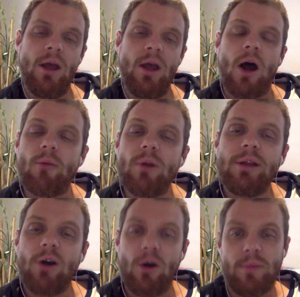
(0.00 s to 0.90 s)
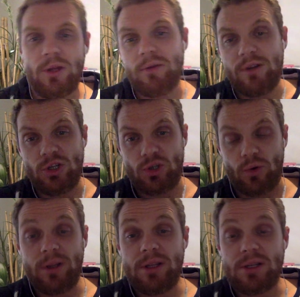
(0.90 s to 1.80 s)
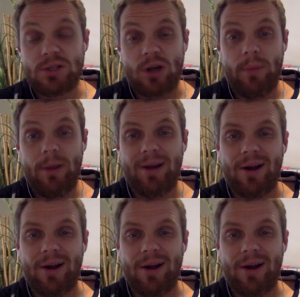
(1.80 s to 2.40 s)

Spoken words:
I really hope that you've enjoyed this topic.